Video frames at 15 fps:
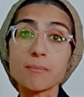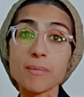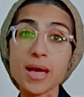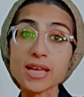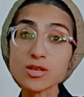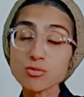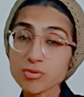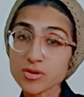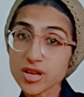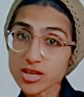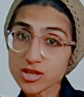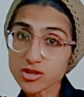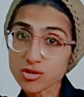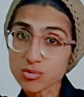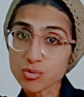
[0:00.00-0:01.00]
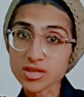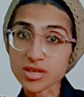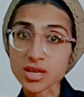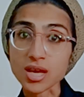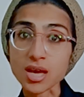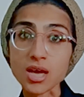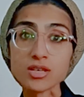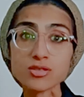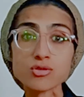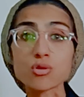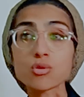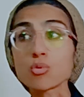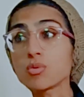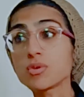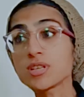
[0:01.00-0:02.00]
manipulation with a cast or
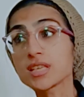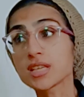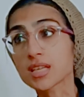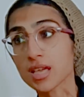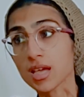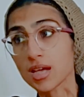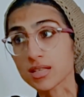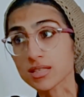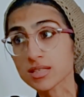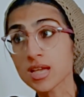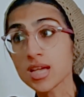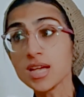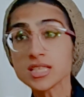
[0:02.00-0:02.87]
only a cast.